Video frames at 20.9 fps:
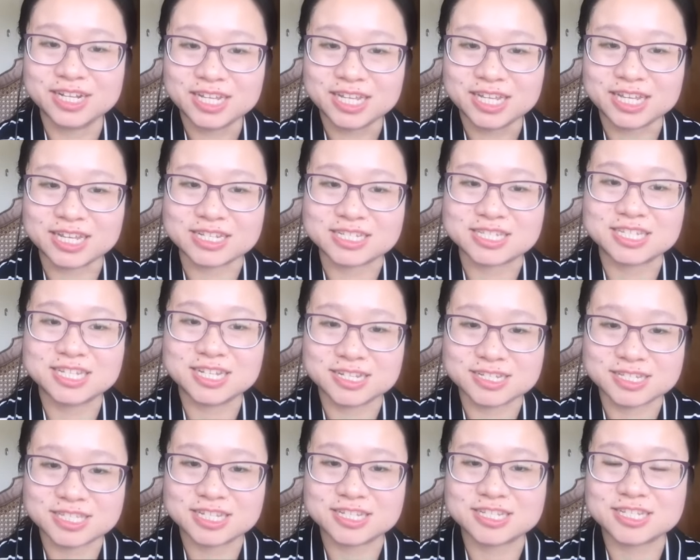is
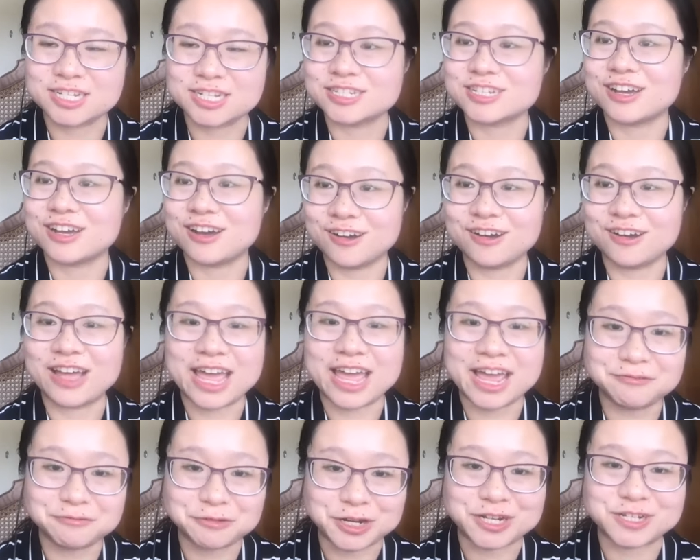consistent or
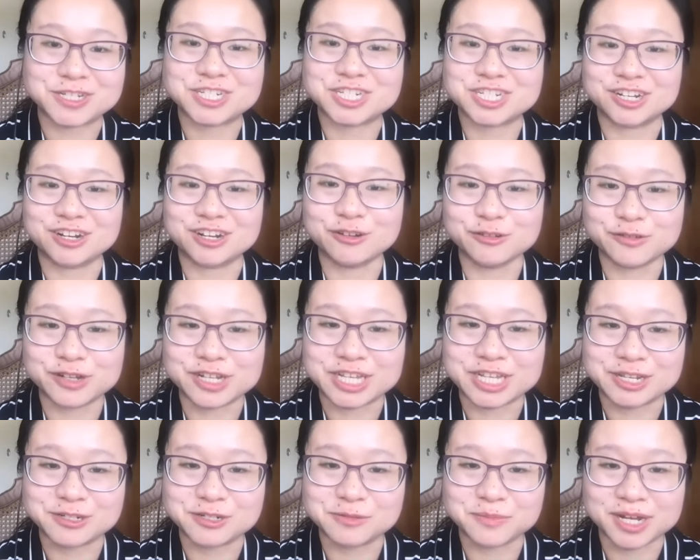averaged over
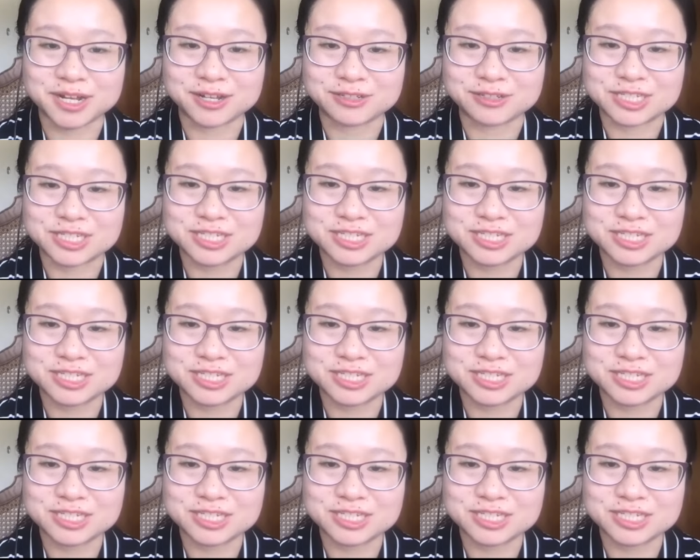each month,